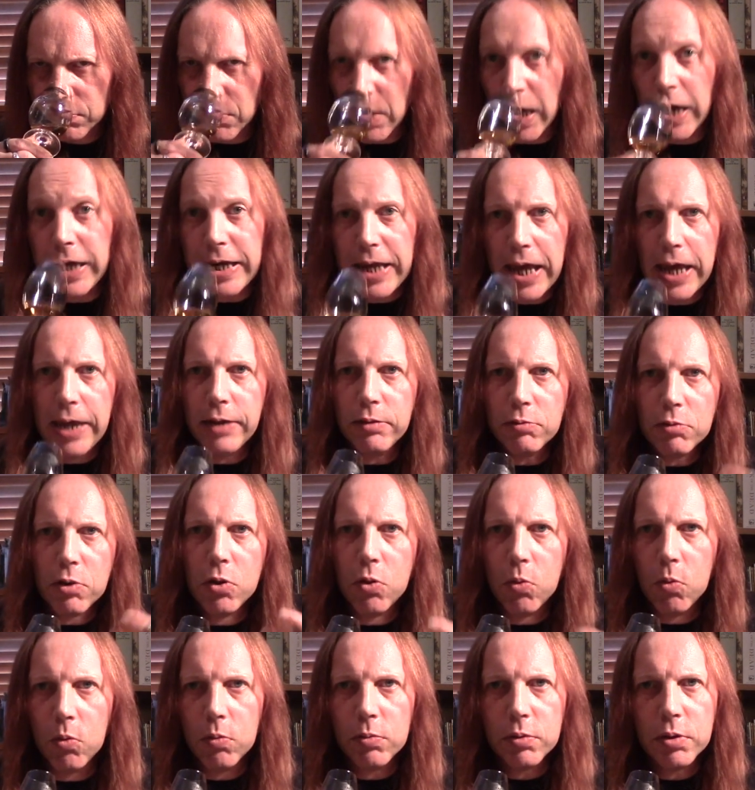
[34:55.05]
Again,
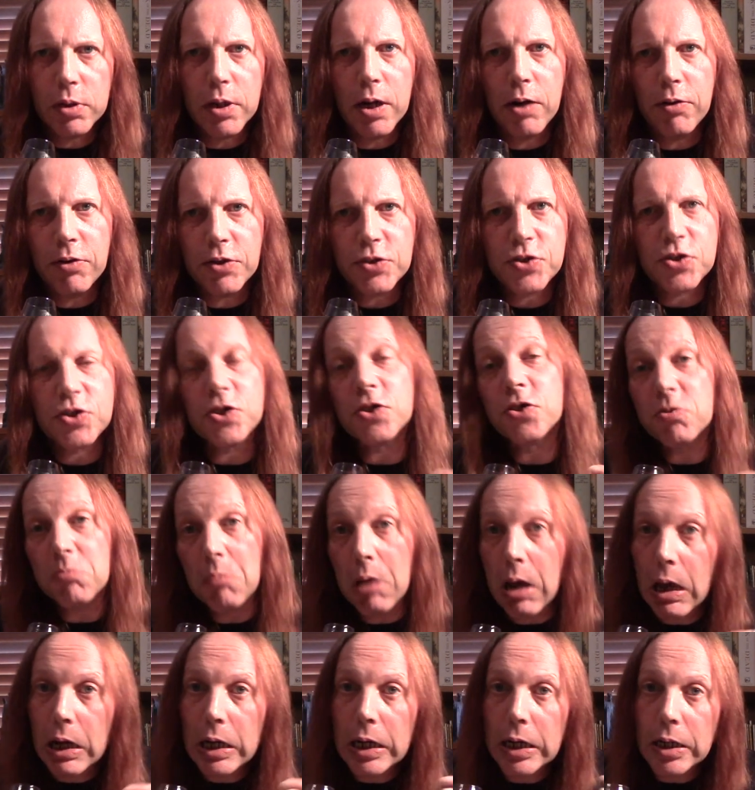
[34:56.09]
you know, it's just
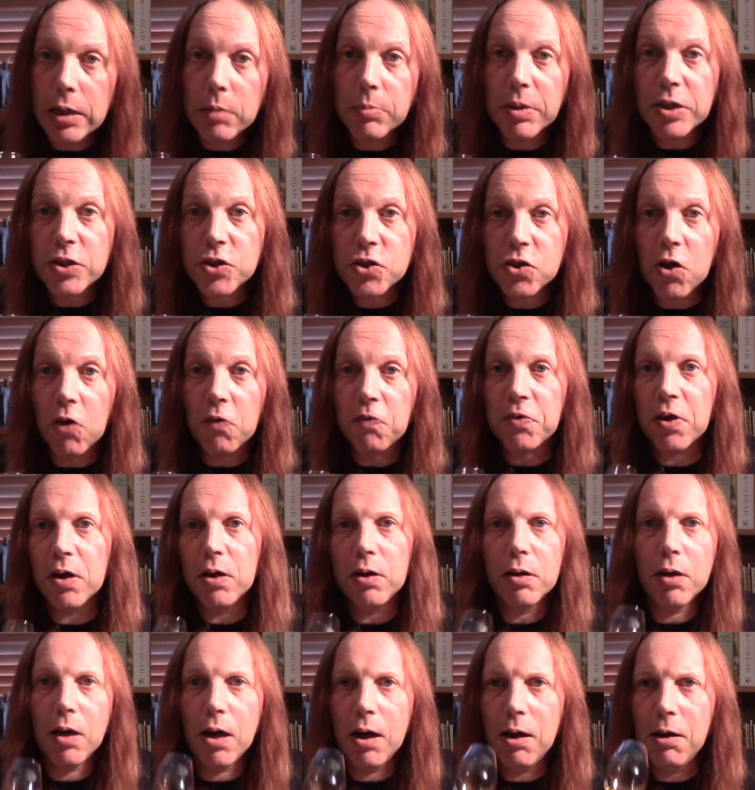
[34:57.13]
a little bit softer.
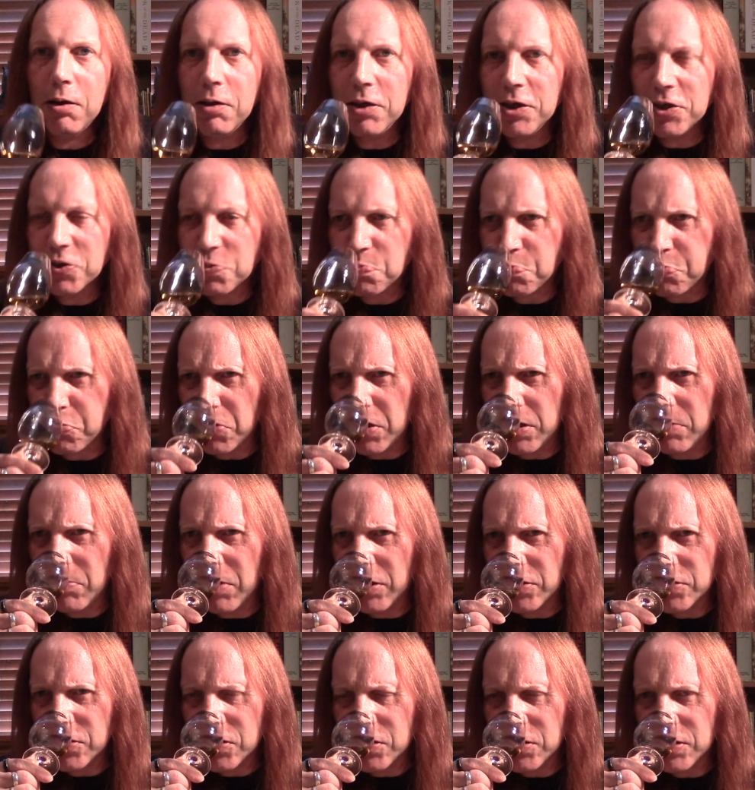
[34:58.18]
It's pretty
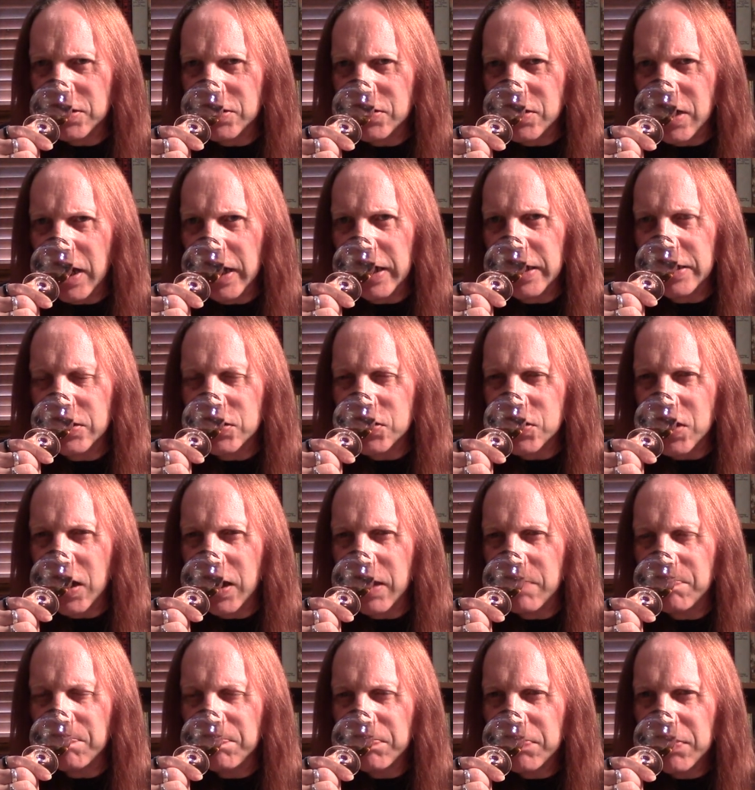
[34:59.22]
much exactly the
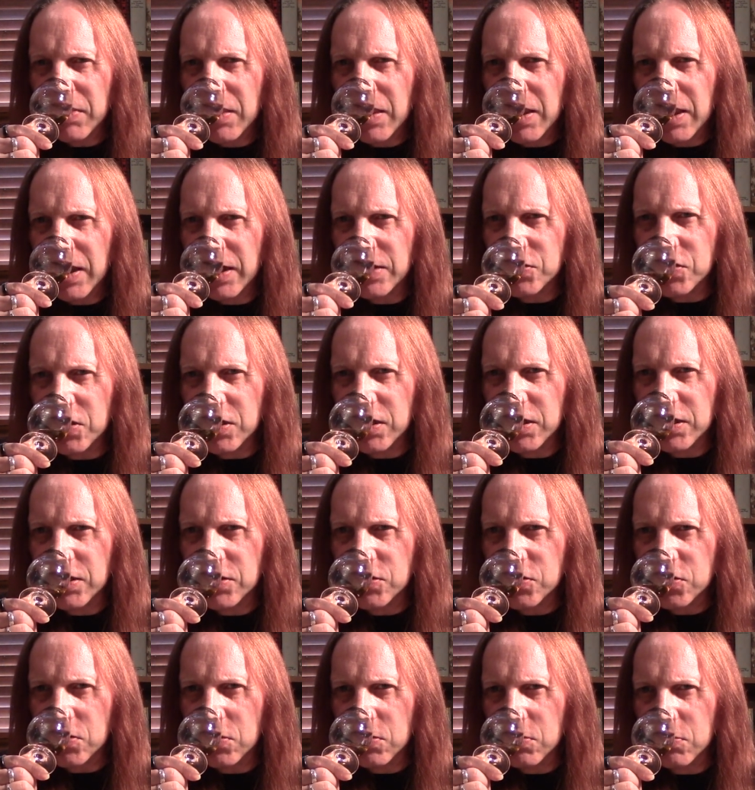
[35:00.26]
same as it
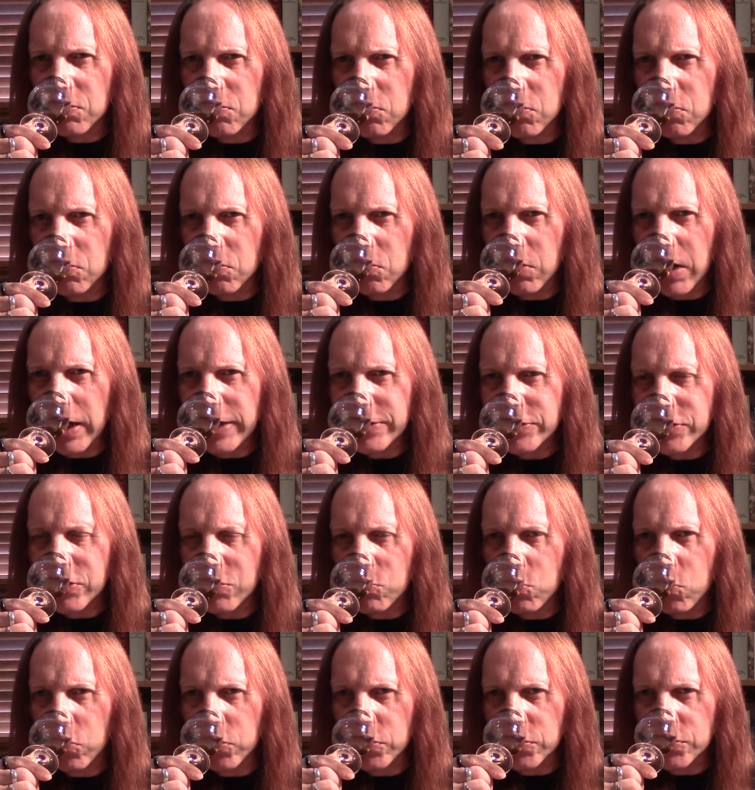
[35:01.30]
is, or as it
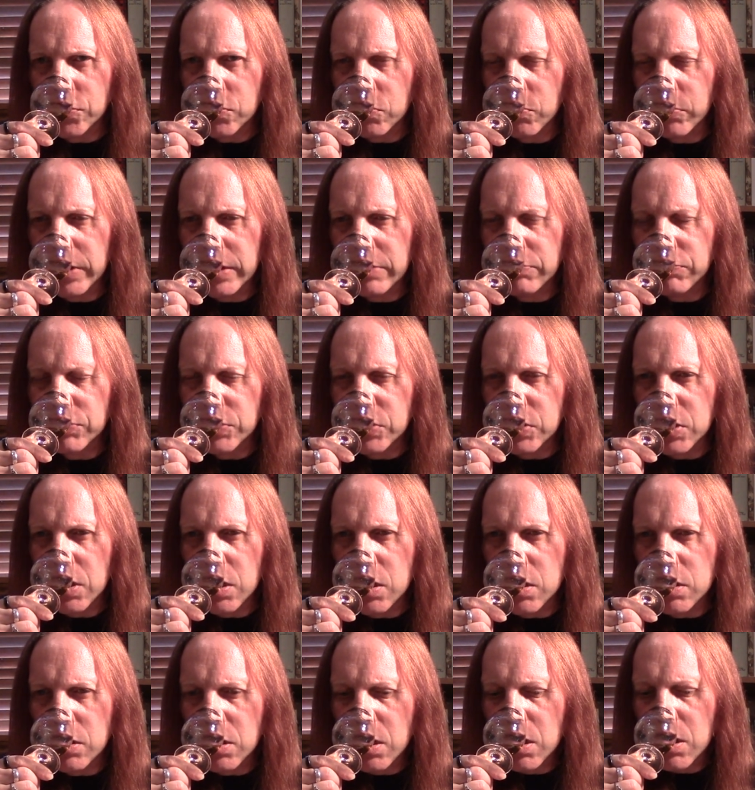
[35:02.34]
was when it was
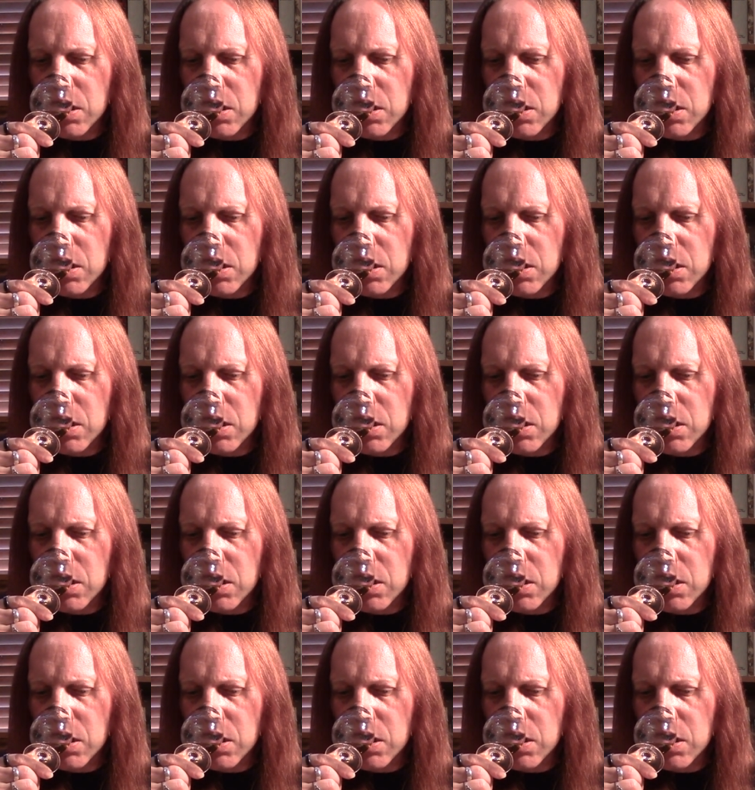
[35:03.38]
neat.